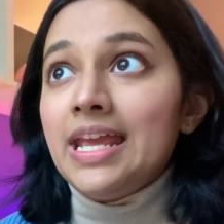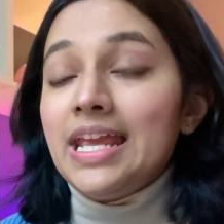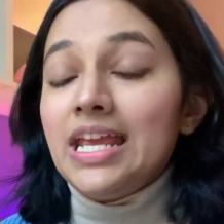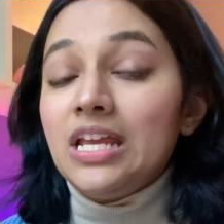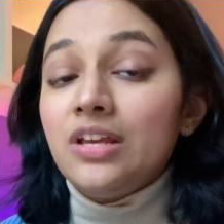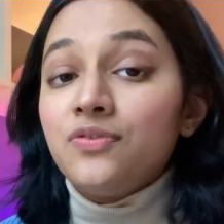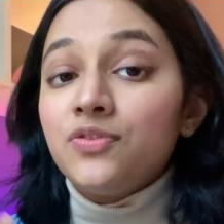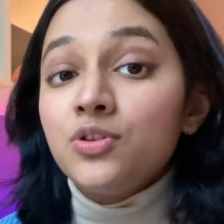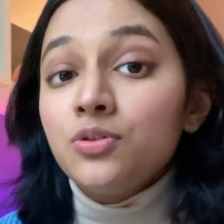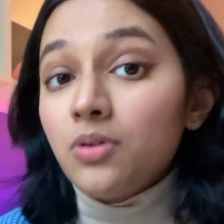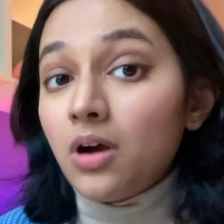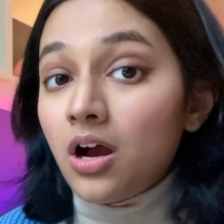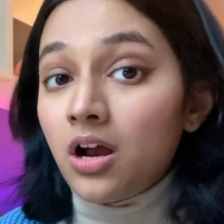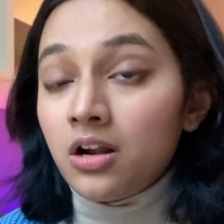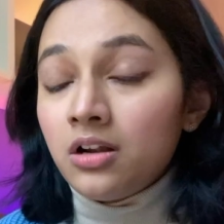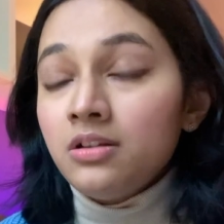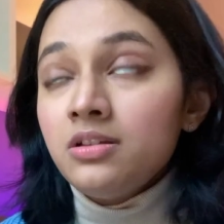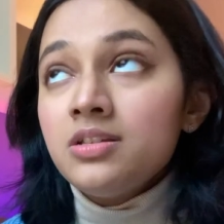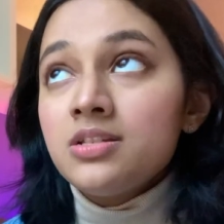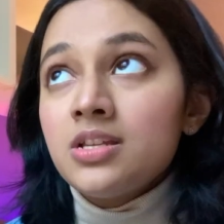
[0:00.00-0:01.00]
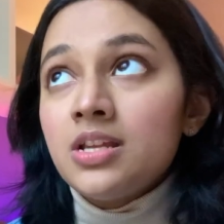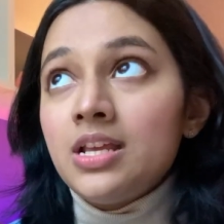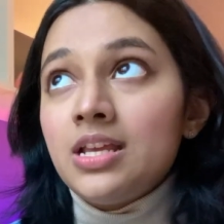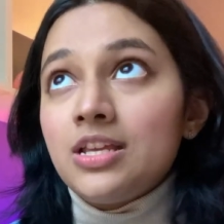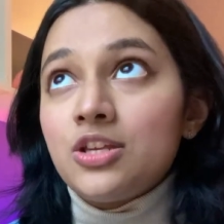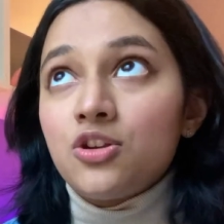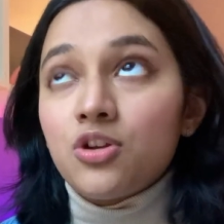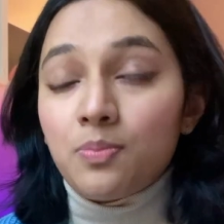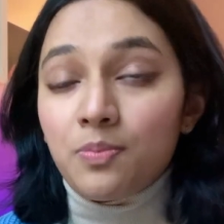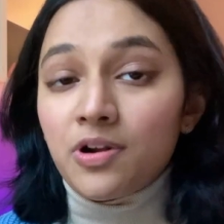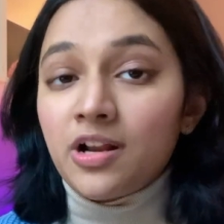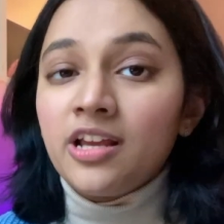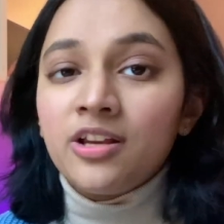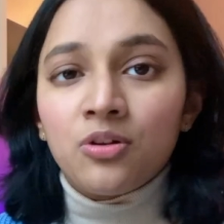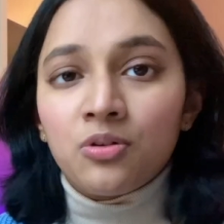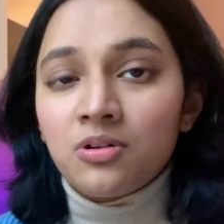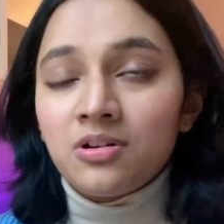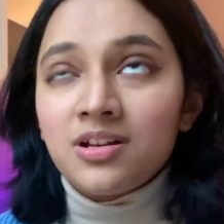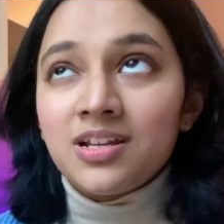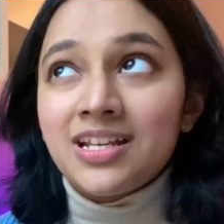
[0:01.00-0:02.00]
If you aren't, your
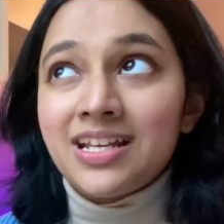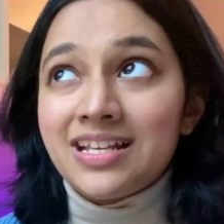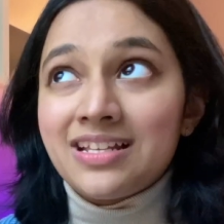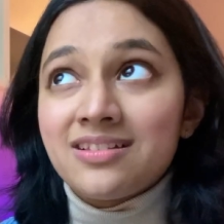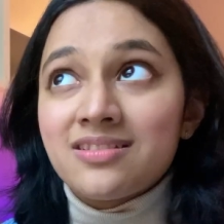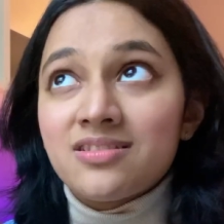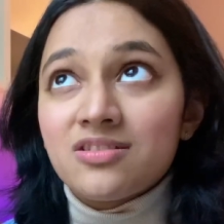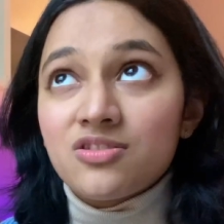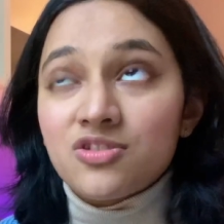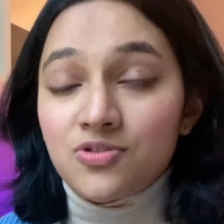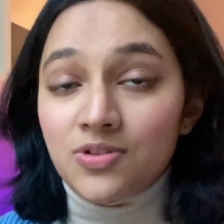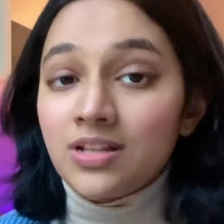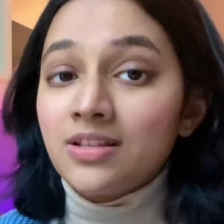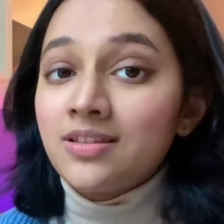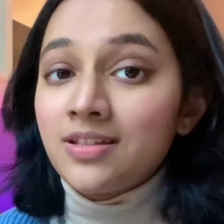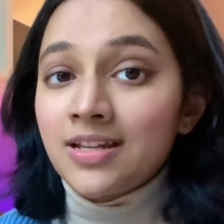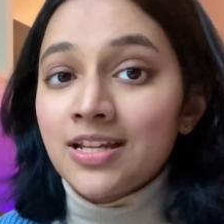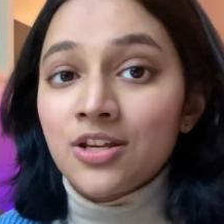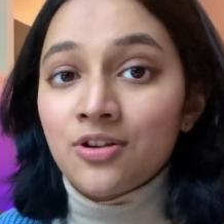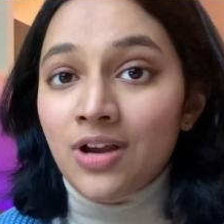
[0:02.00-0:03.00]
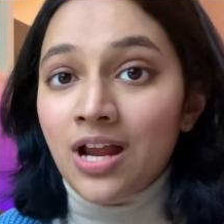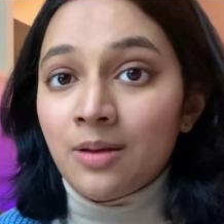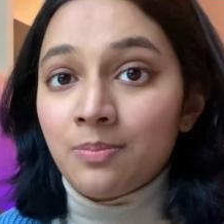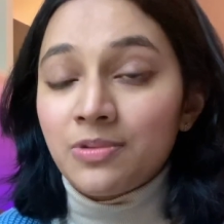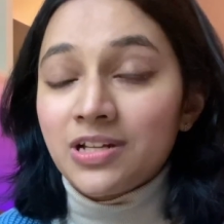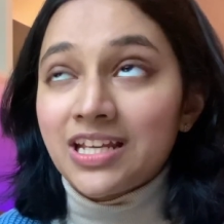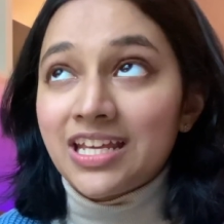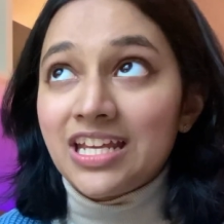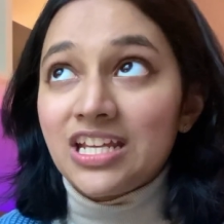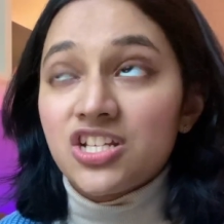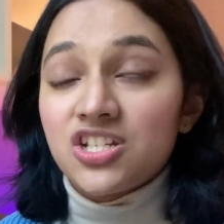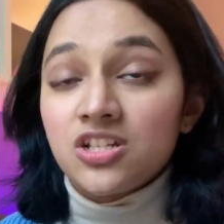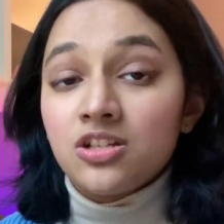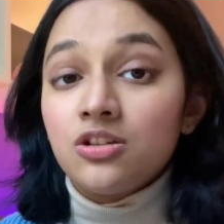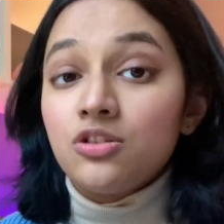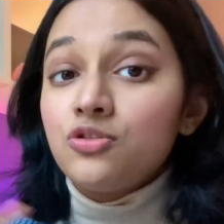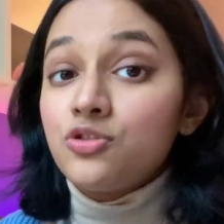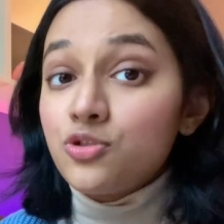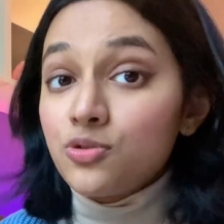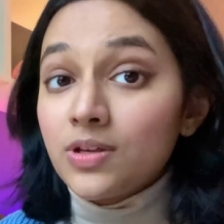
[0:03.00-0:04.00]
priority is strengthening your
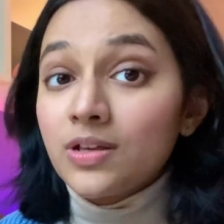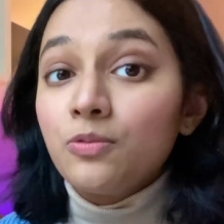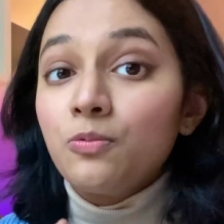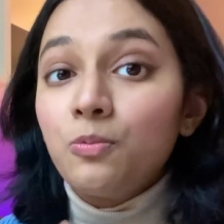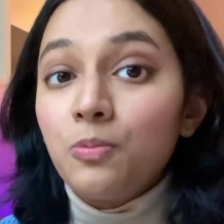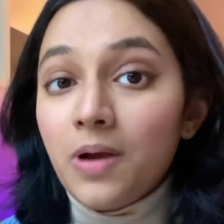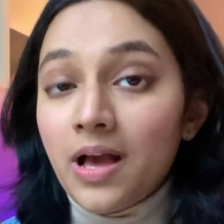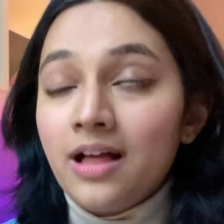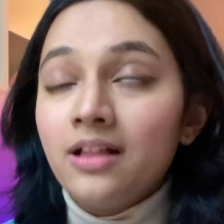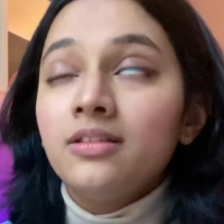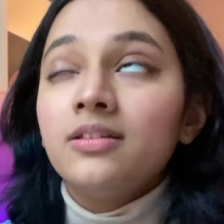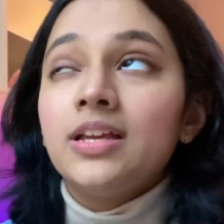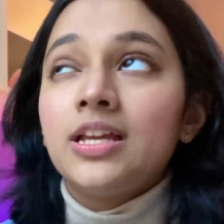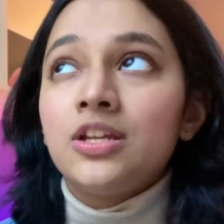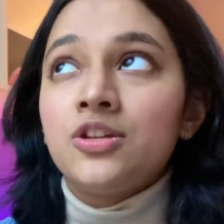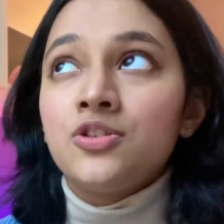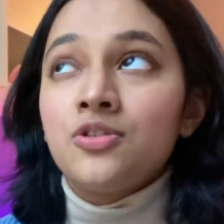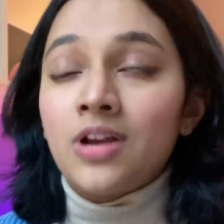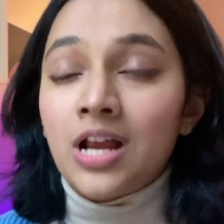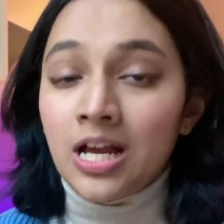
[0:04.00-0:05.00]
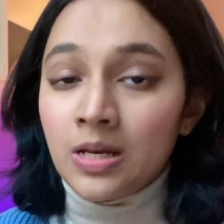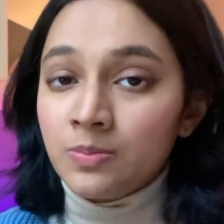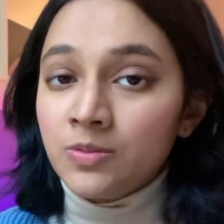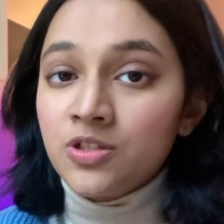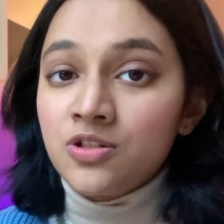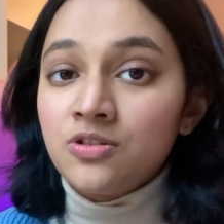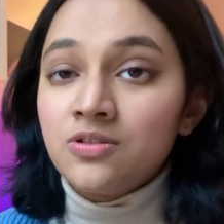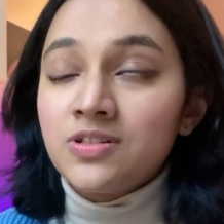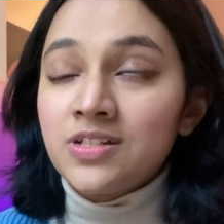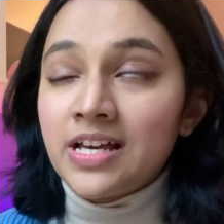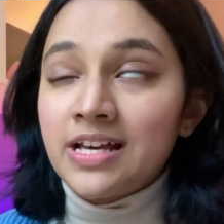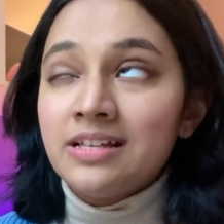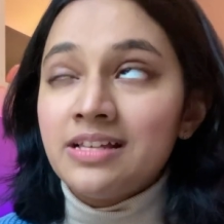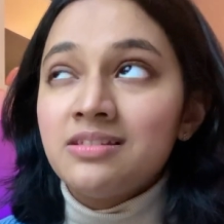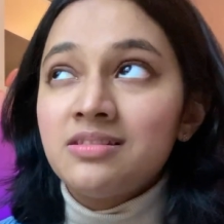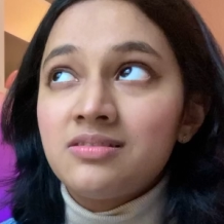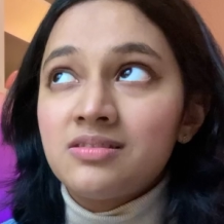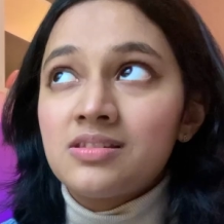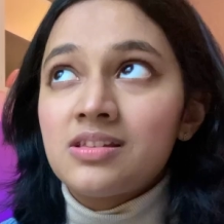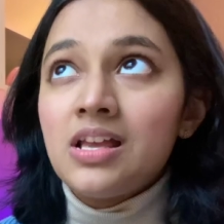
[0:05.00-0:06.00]
application, doing well in your aptitude
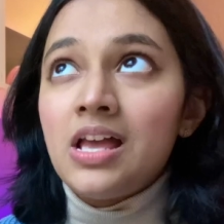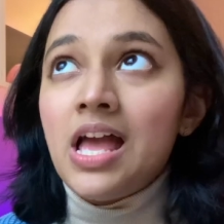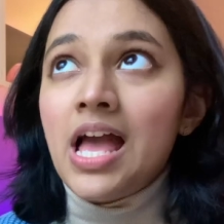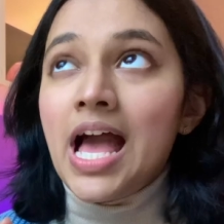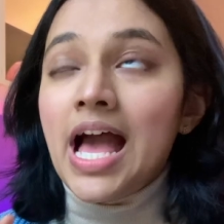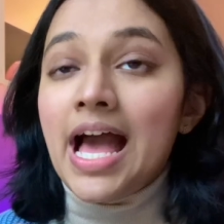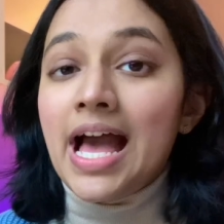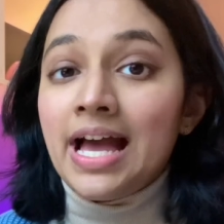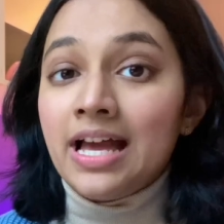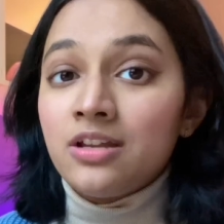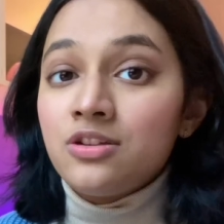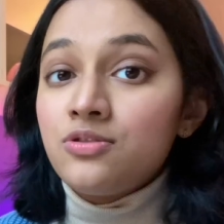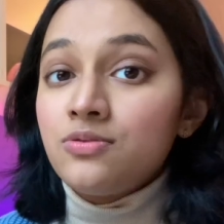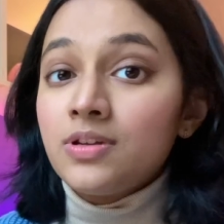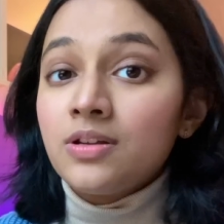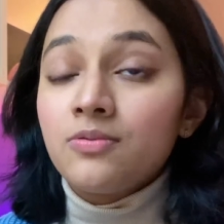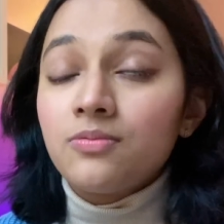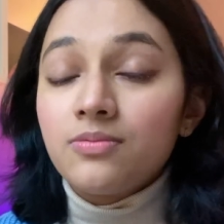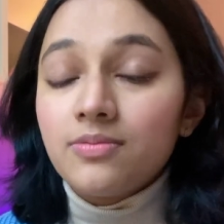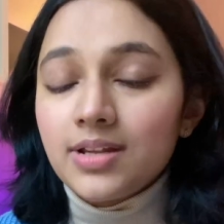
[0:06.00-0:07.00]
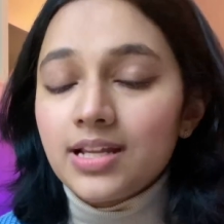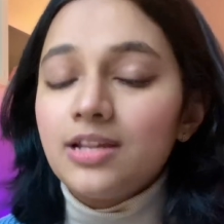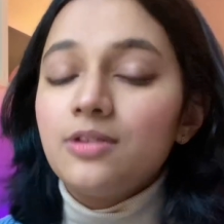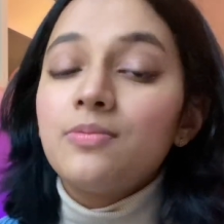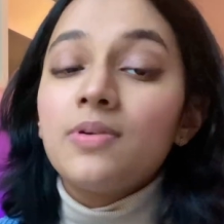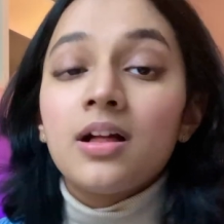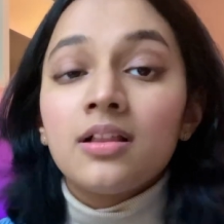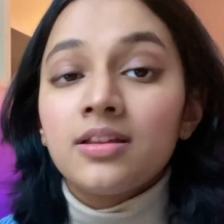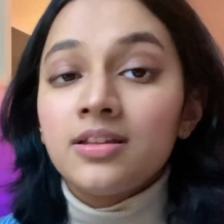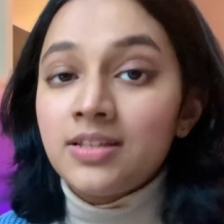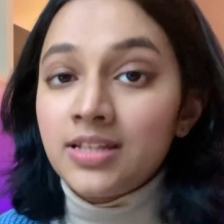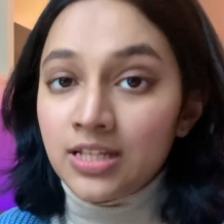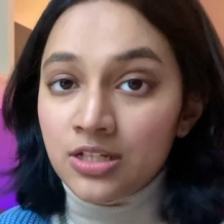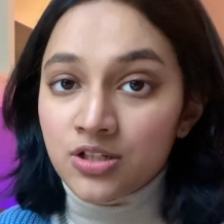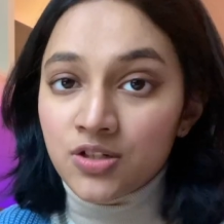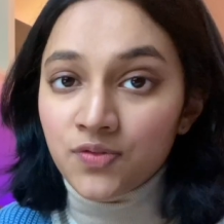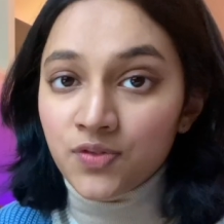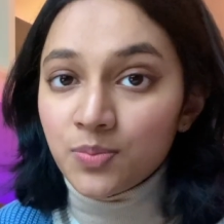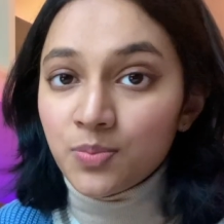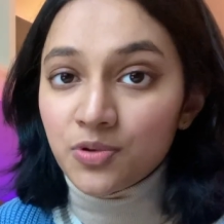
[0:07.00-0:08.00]
tests, and doing really well in the
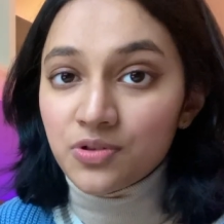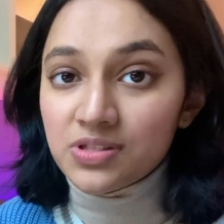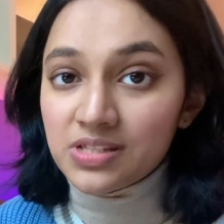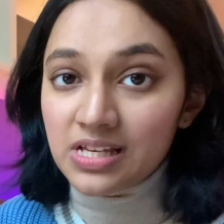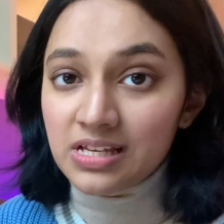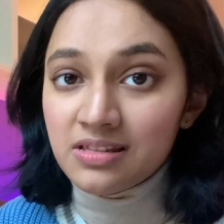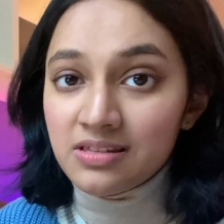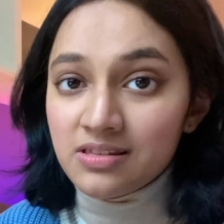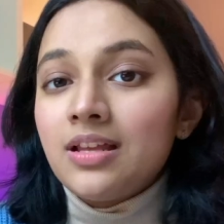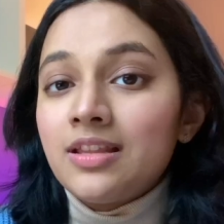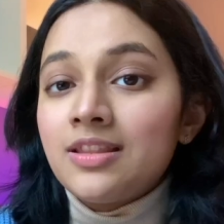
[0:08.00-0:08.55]
interview process.